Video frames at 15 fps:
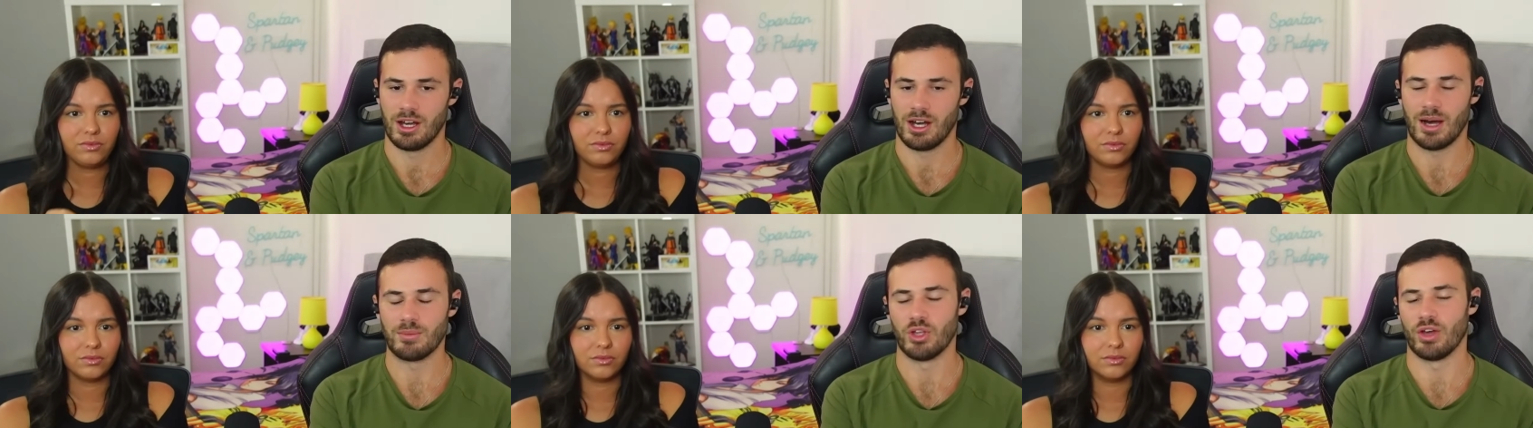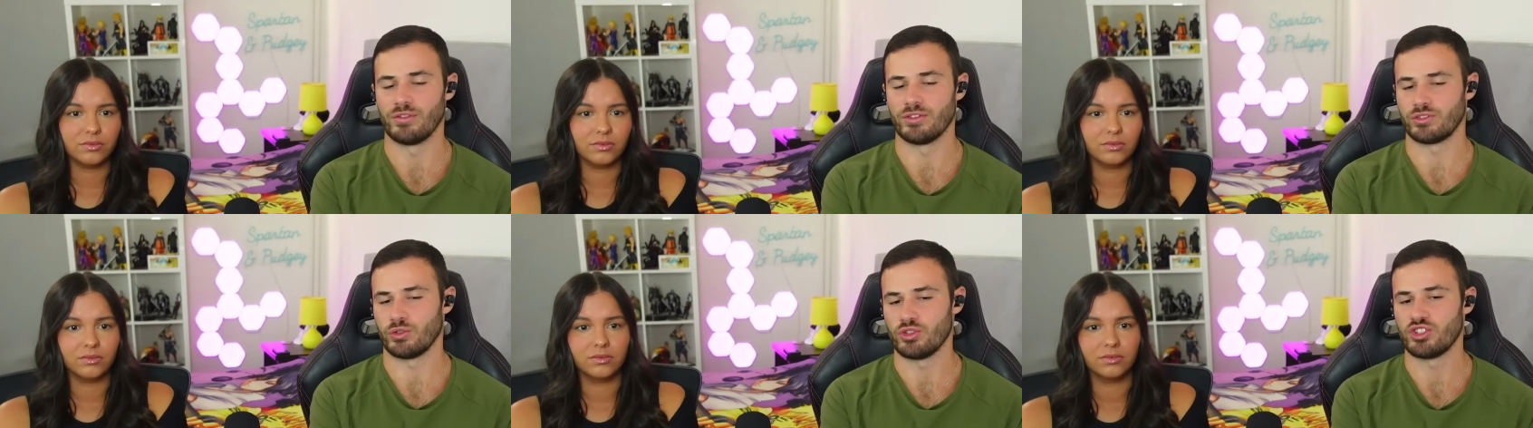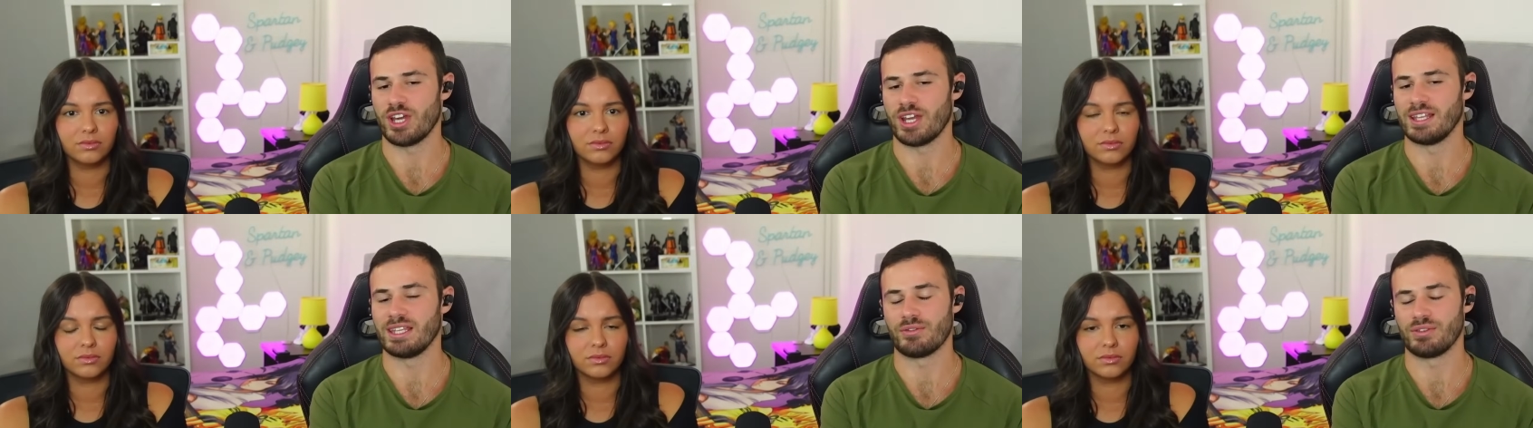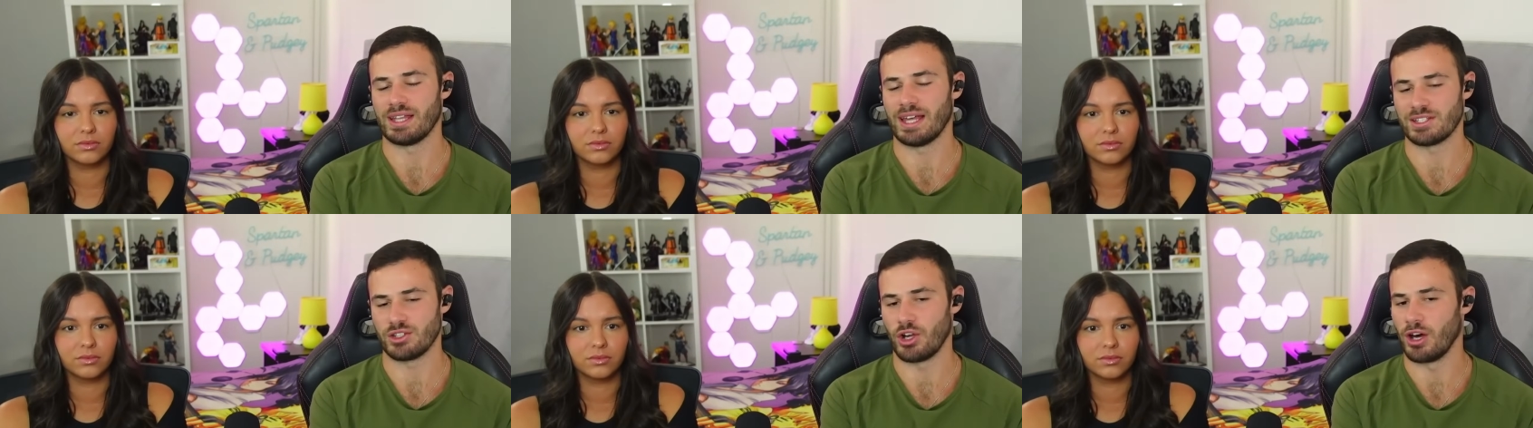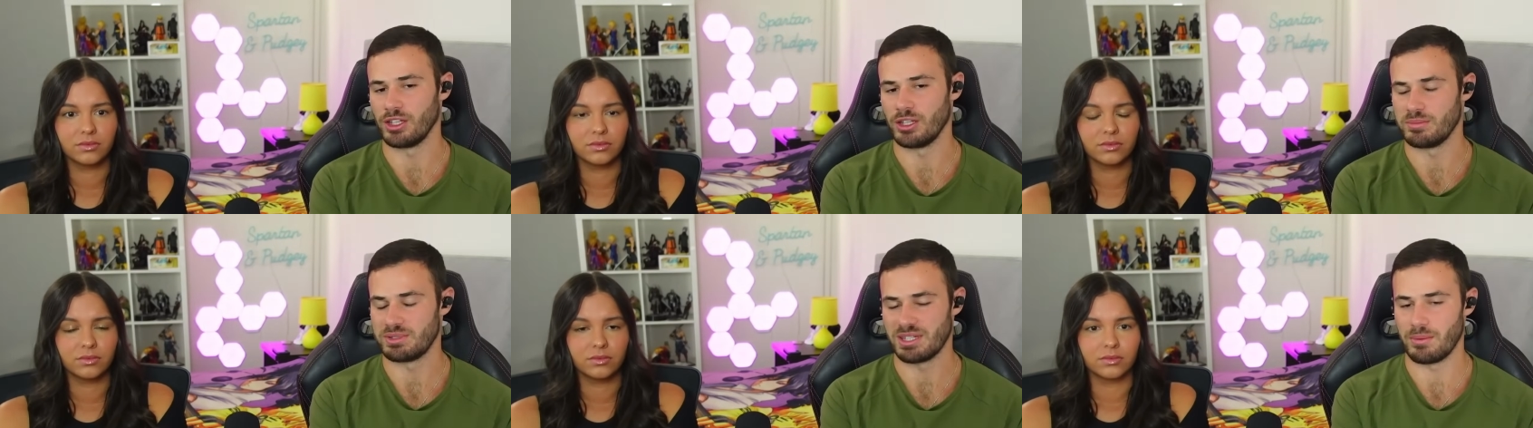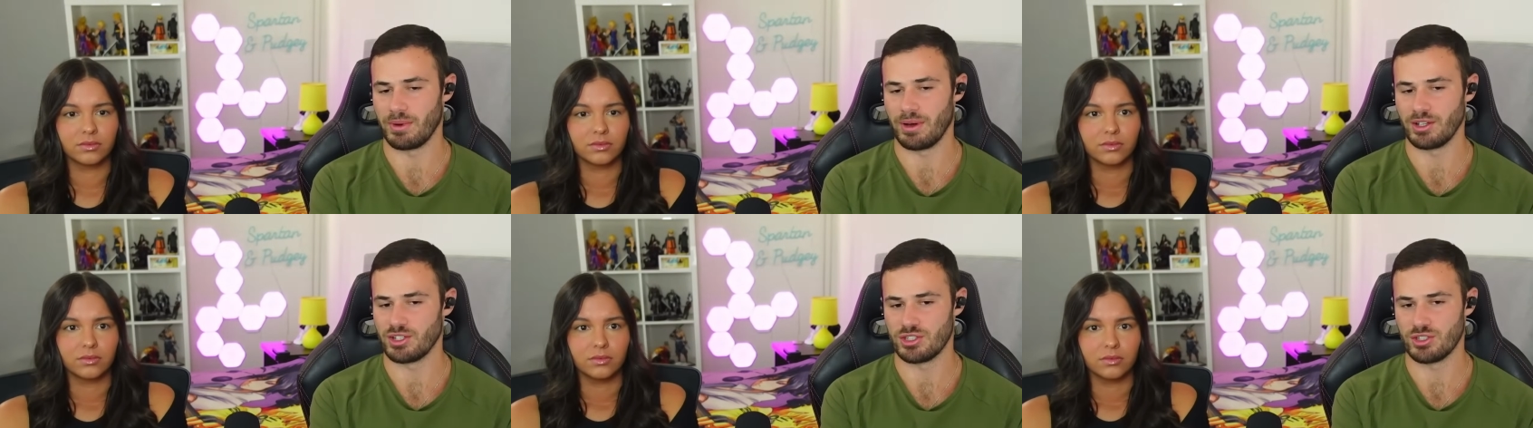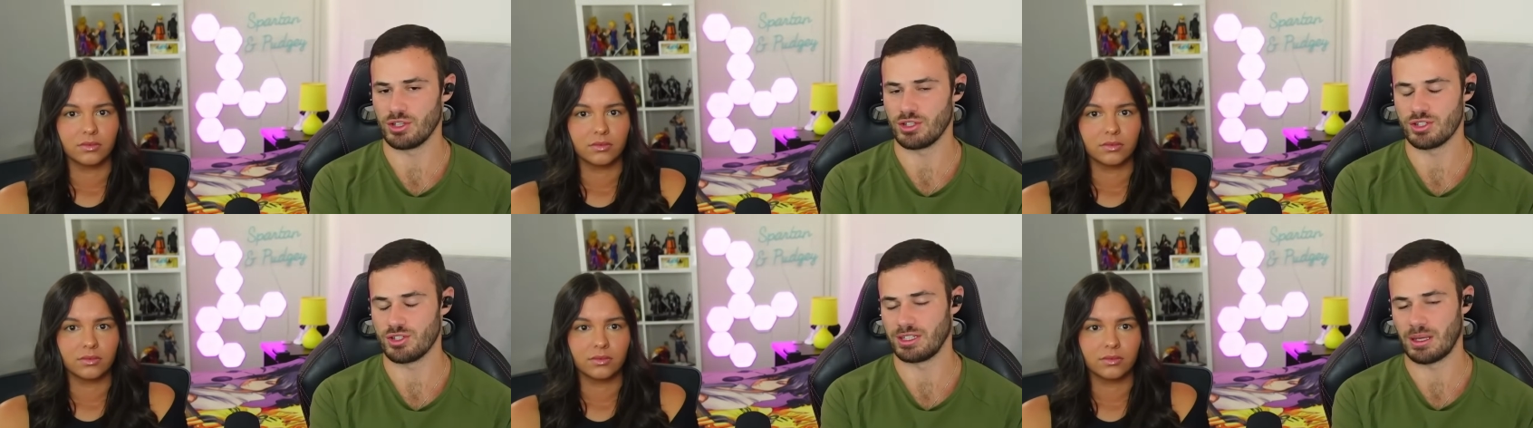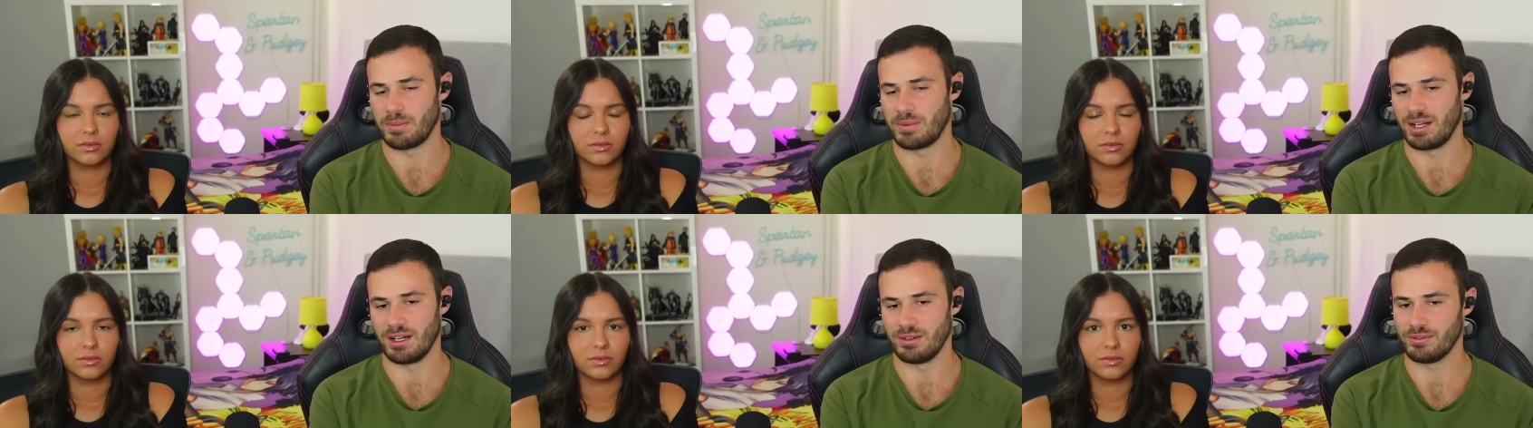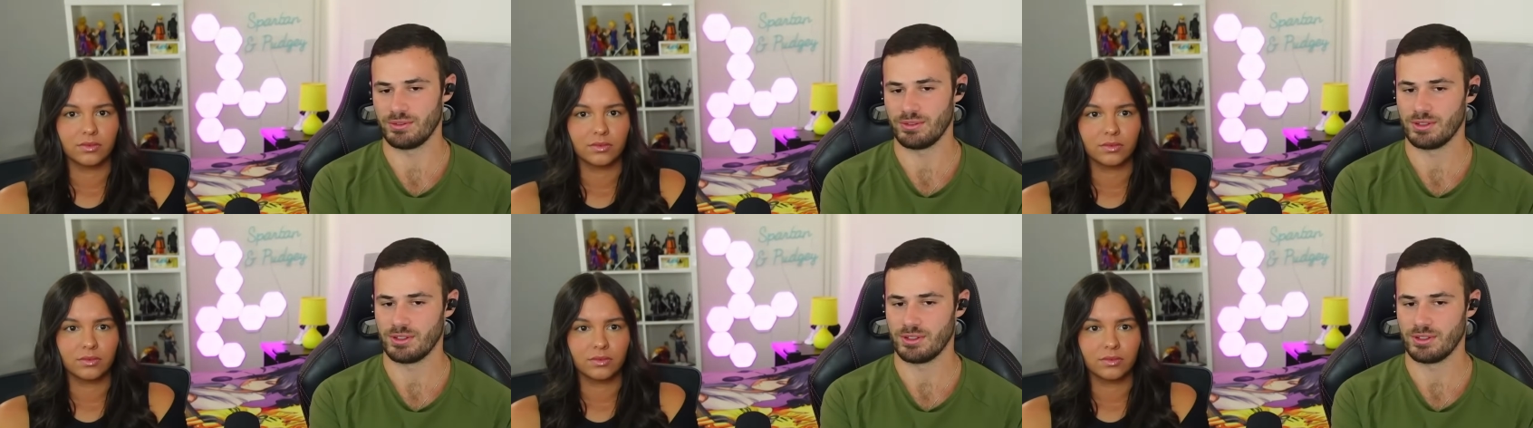Speaker 1: I'm nervous, dude. Shetty definitely has an eye on them somewhere. She's not, she's not dumb enough.